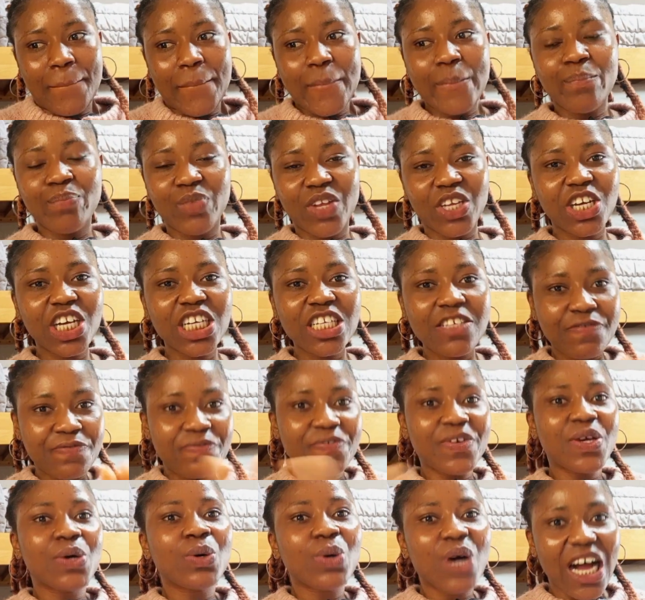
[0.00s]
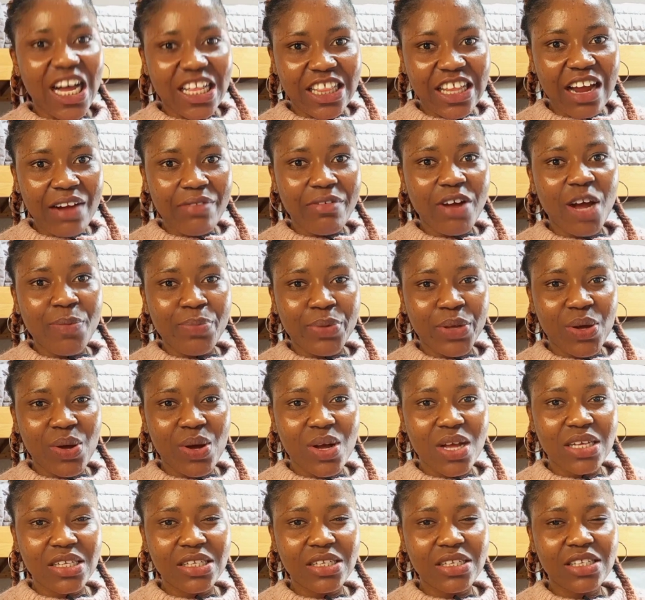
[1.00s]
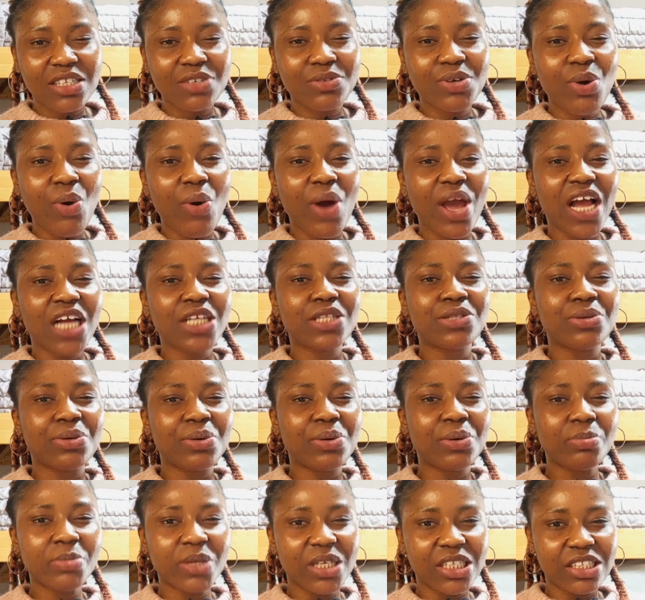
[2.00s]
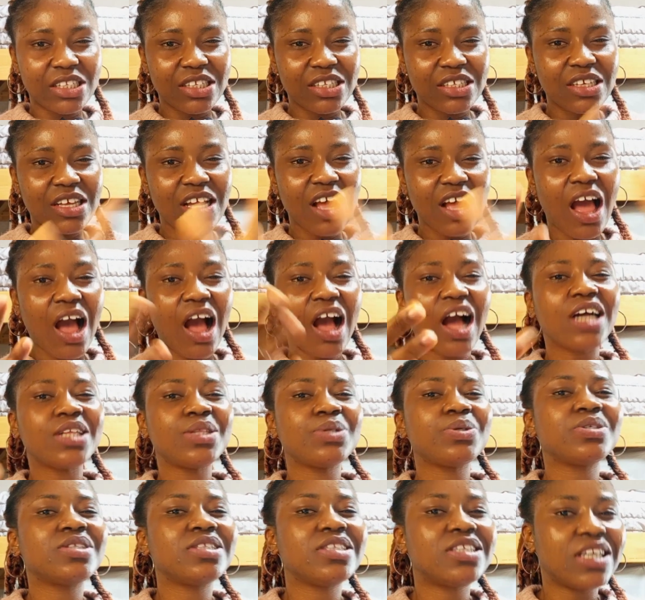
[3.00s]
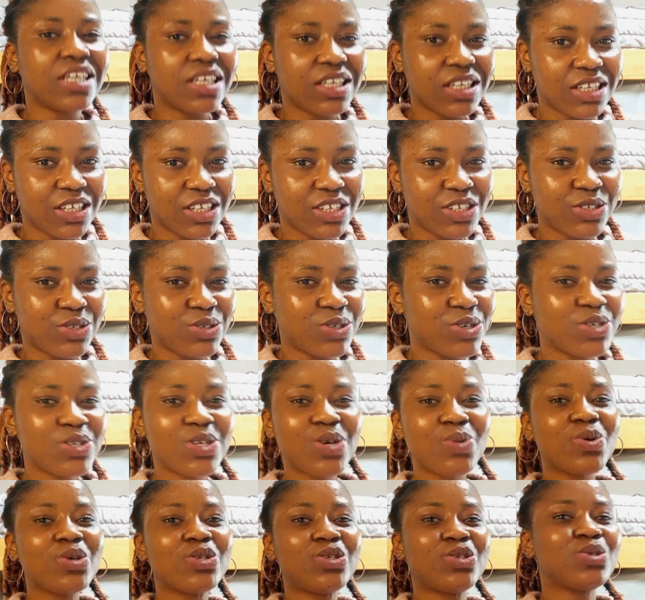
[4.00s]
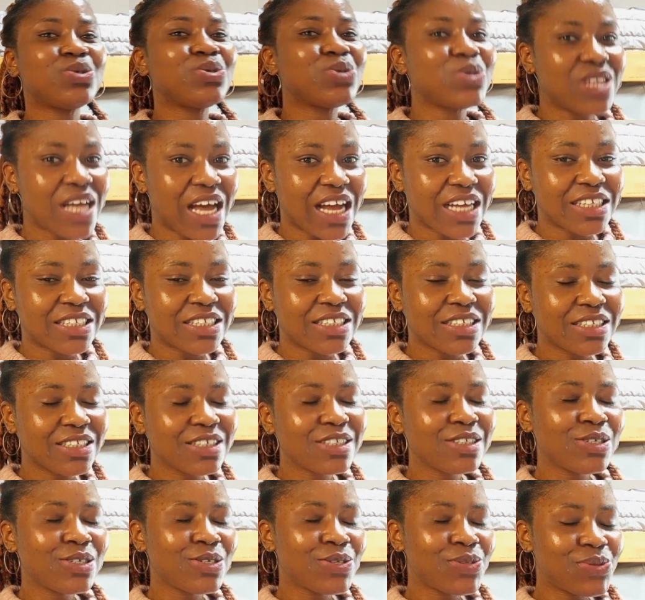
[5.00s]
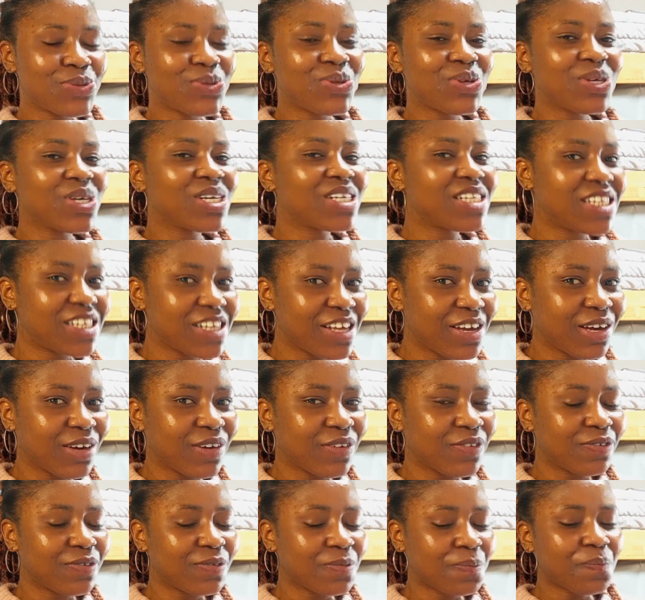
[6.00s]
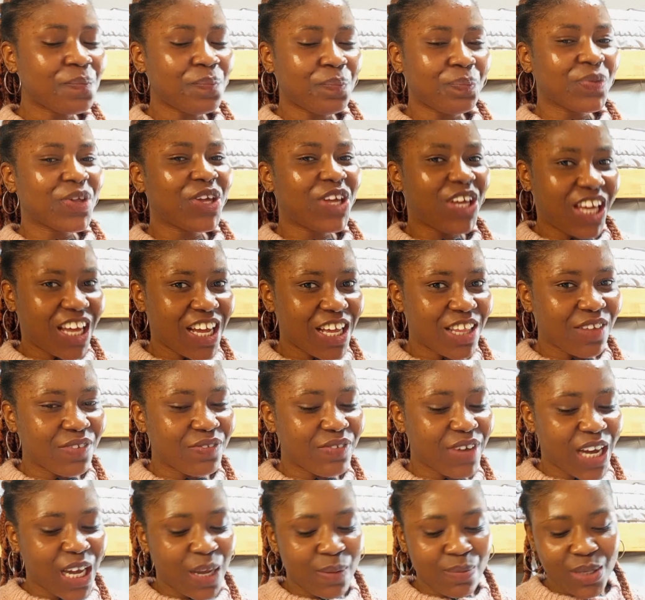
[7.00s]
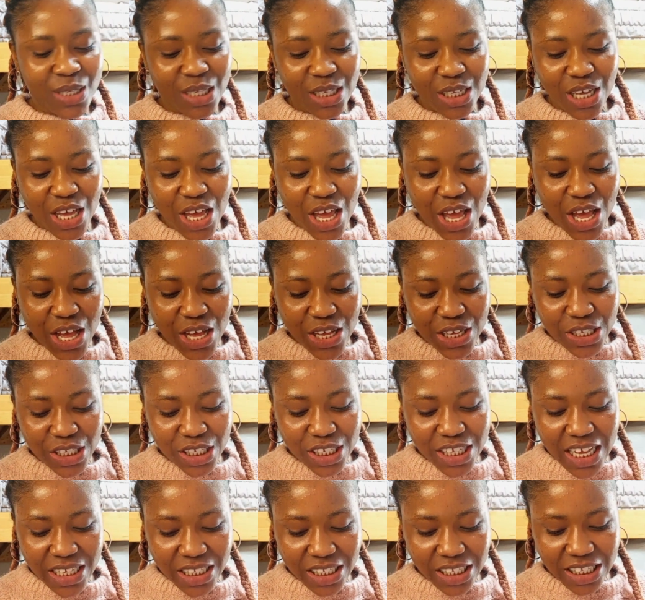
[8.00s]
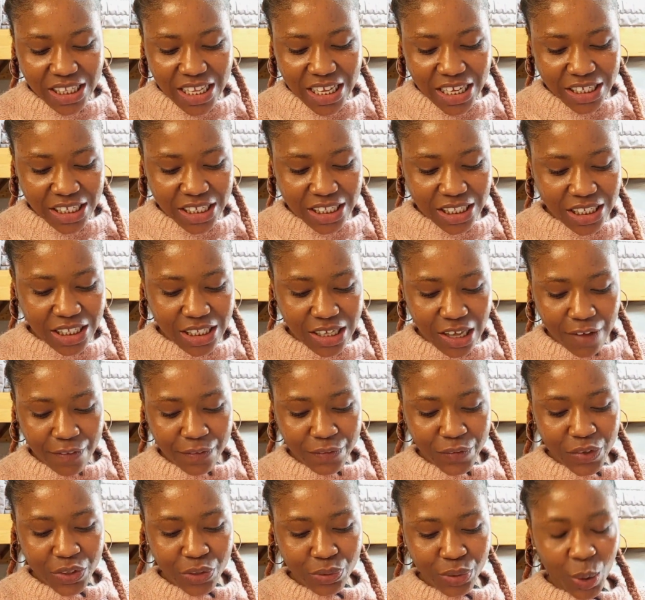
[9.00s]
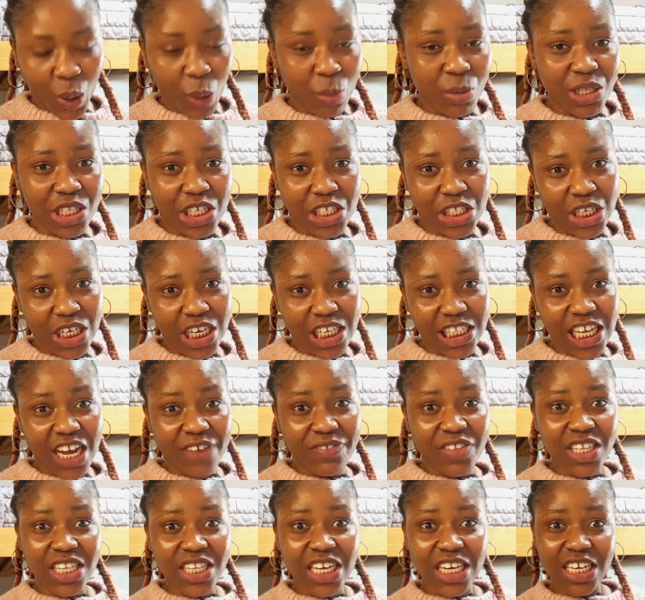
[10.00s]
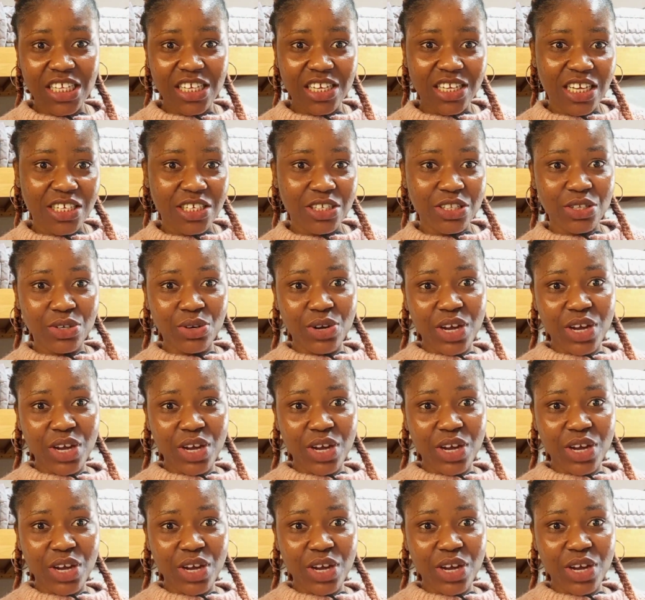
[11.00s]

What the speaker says: they just fail at that round because the required documents are not there. So you don't want to do that to yourself. You get the vibes. So that for the recommendation letter. If there's anything I did not